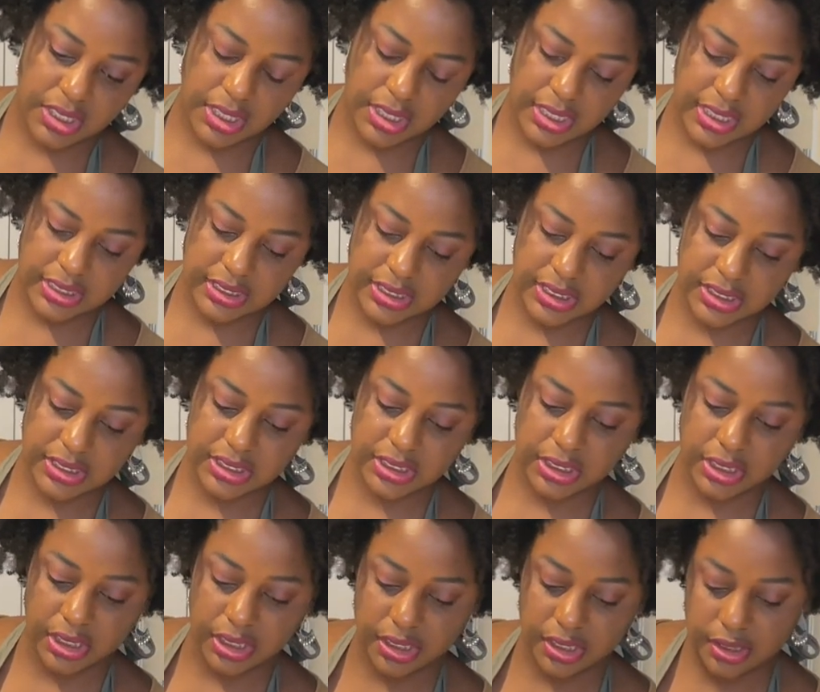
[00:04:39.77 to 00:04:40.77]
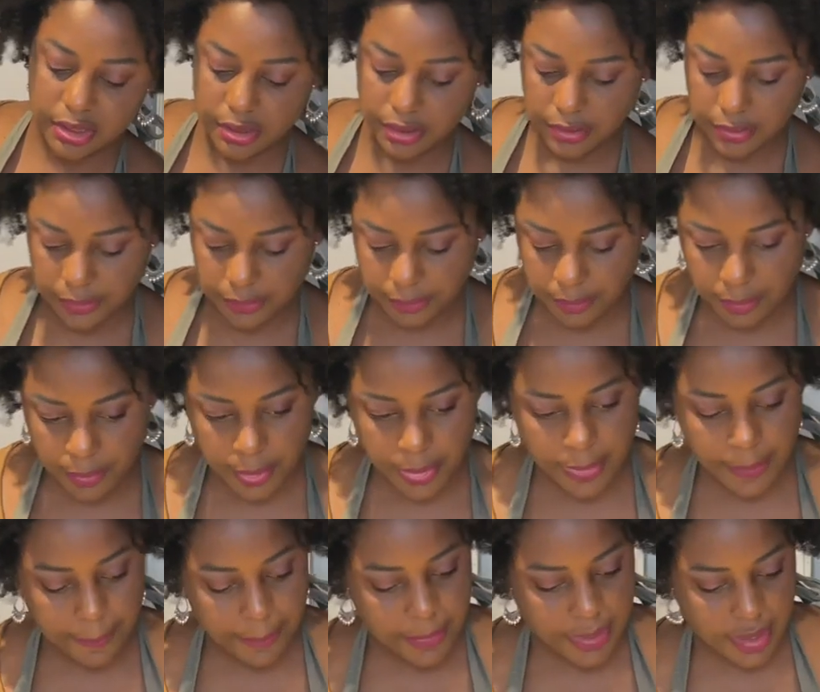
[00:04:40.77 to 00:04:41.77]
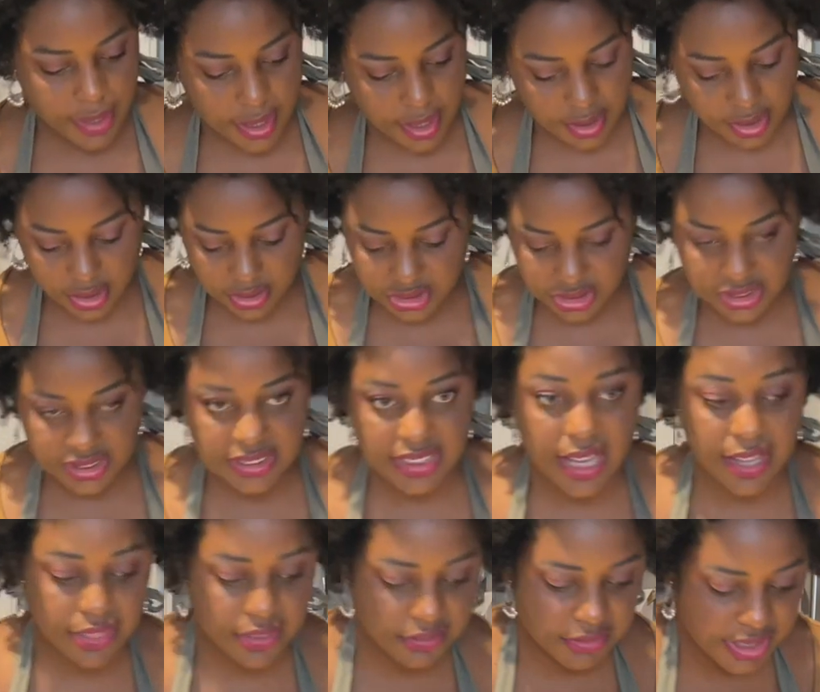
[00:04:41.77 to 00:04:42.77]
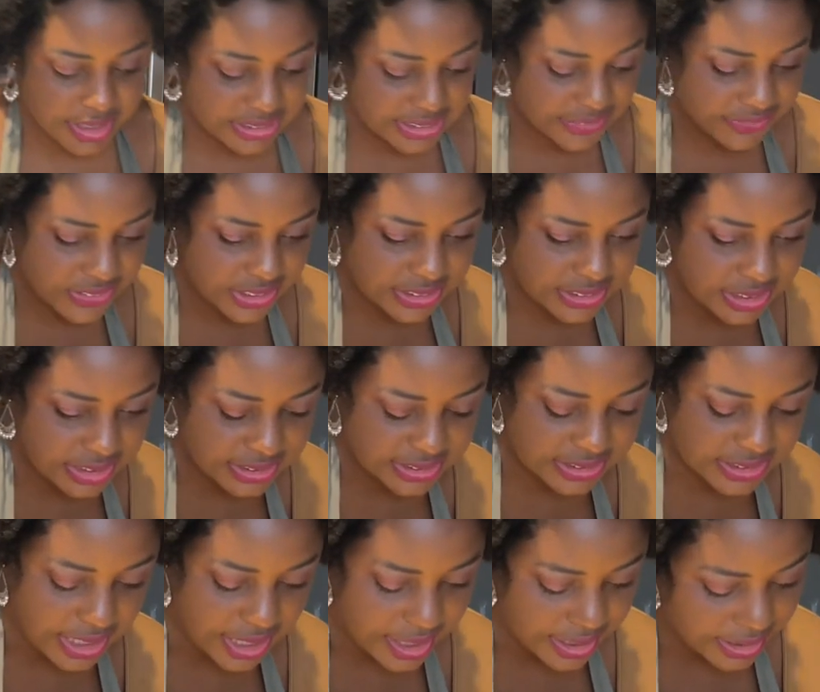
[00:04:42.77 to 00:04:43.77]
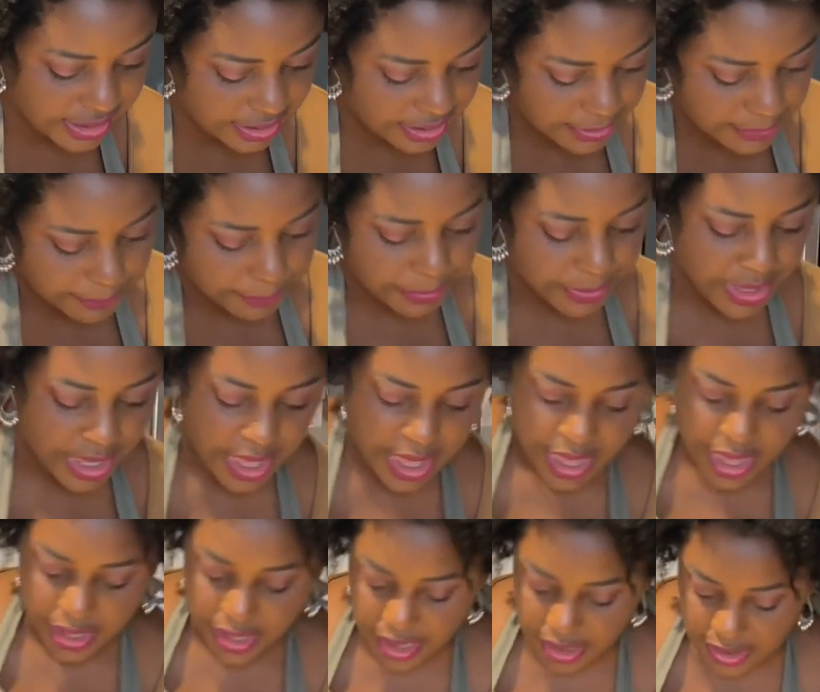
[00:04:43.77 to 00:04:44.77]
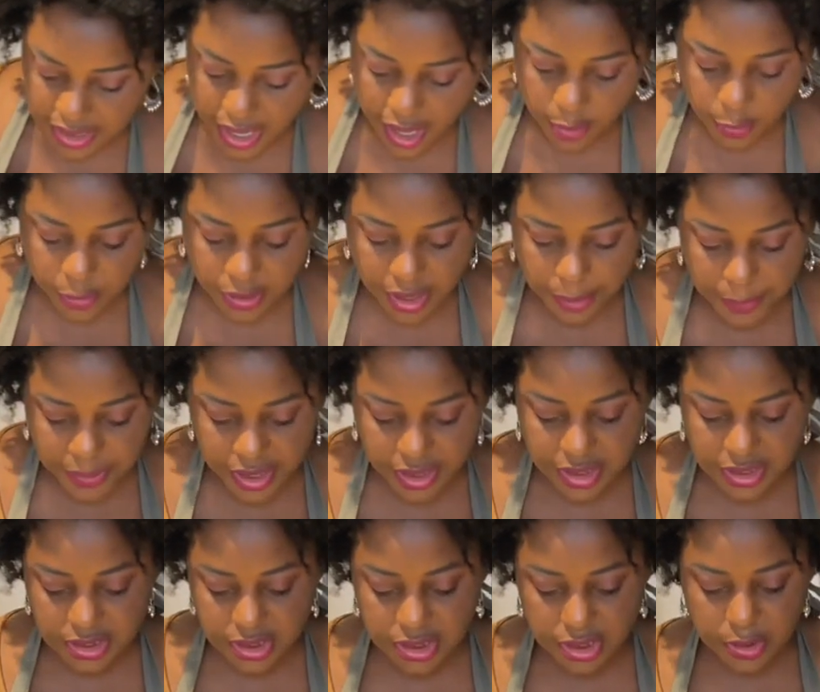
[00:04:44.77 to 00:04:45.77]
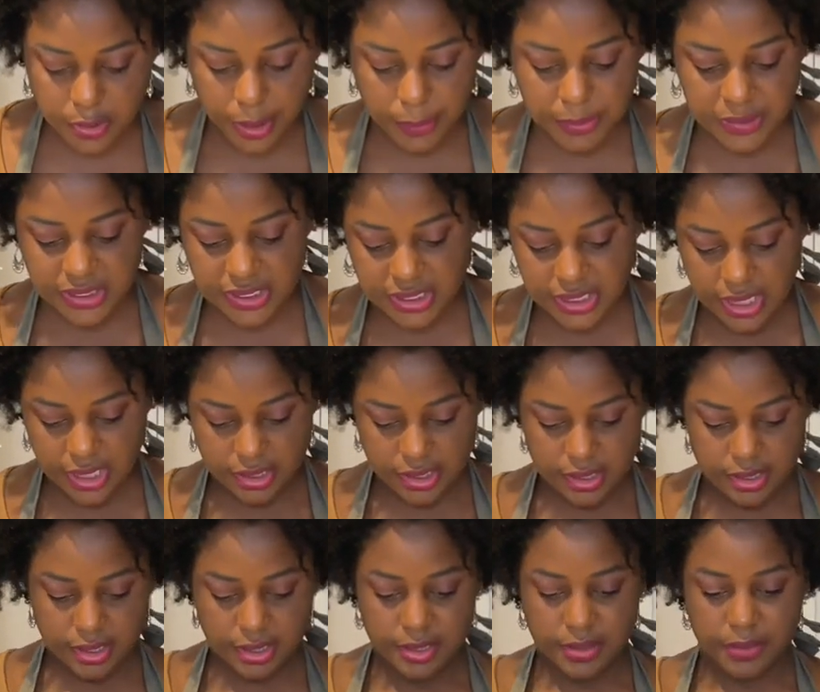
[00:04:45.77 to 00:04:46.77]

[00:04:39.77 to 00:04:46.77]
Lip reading: This looks good. And I'll just set the rest of this aside. And now what I'm gonna do, I'm just gonna